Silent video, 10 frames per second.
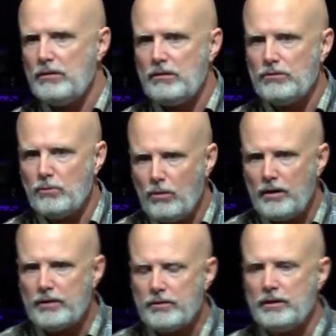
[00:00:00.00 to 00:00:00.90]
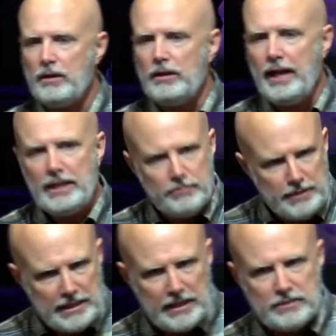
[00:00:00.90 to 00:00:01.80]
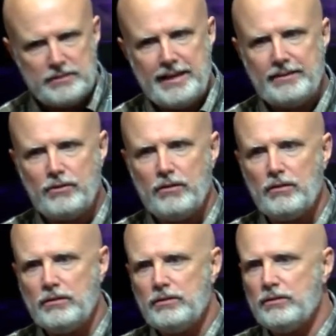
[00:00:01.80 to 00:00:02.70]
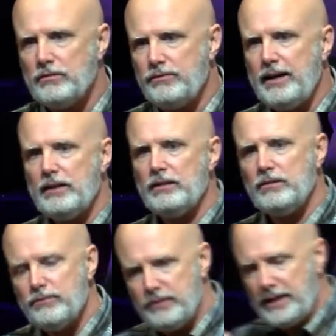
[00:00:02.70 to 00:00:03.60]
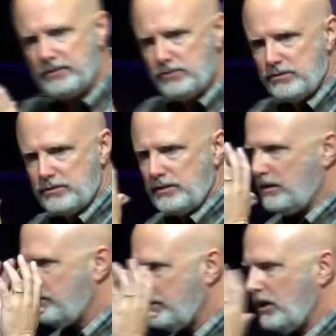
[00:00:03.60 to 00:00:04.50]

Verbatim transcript: on the water and, and it begins that turn until finally you find yourself